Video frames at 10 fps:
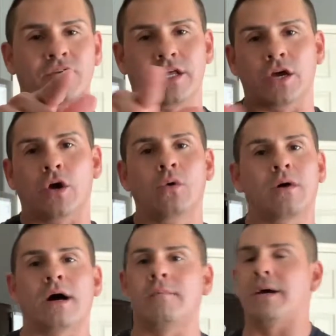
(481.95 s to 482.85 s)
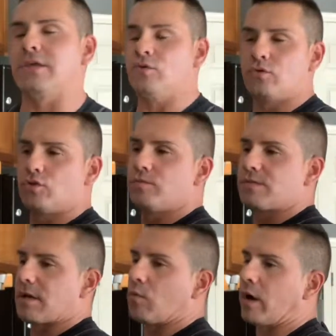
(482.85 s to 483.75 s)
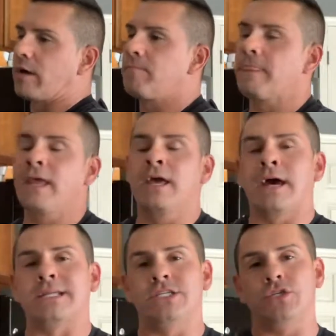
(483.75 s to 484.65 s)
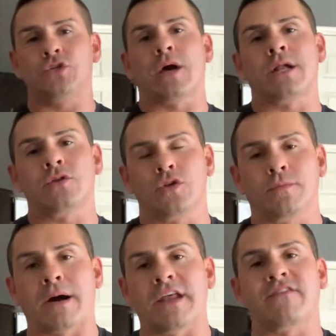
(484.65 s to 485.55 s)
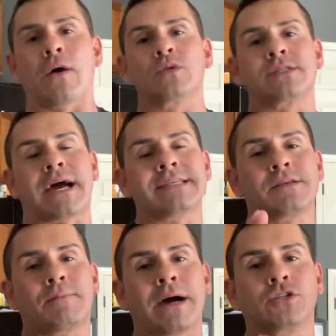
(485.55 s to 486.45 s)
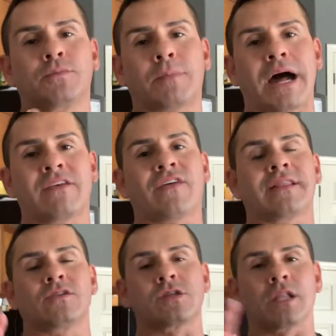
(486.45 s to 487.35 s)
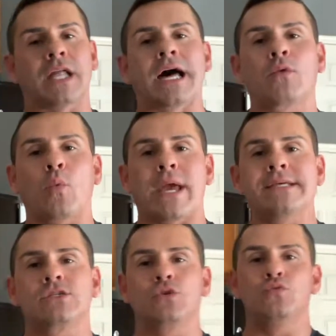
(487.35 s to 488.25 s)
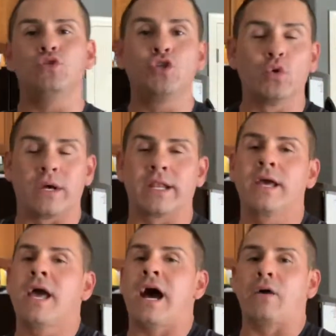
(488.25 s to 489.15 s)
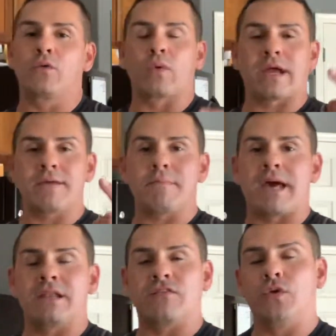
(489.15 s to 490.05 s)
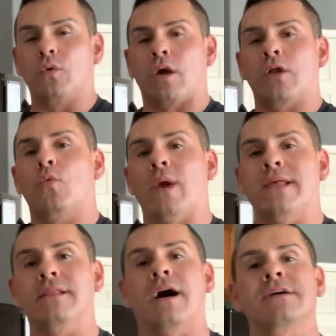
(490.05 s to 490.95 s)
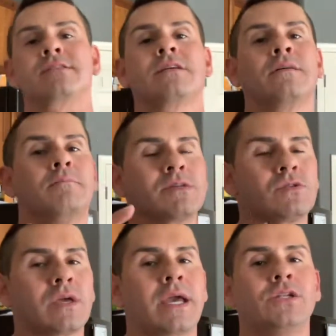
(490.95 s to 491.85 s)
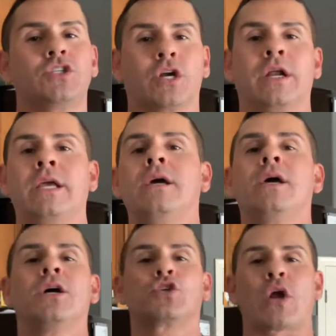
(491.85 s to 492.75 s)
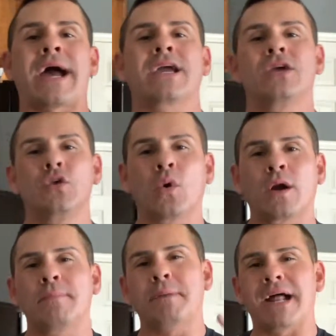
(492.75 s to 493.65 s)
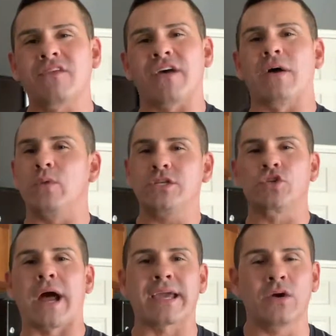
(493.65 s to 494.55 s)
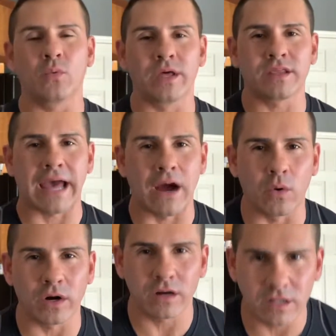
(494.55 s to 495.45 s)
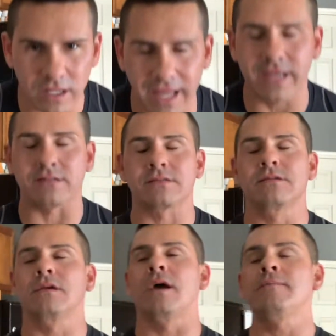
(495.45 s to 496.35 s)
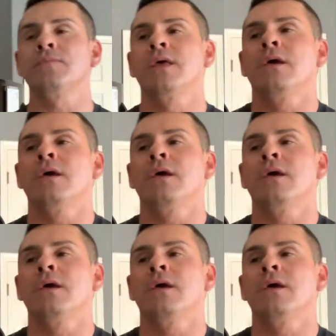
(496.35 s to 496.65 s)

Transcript: video on my YouTube somewhere, I teach you how to do your body fat. What's nice about your body fat, there's a lot of ways to do it. I would recommend, if you are on a weight loss, muscle gain journey, track your body fat. We track it with our clients, okay?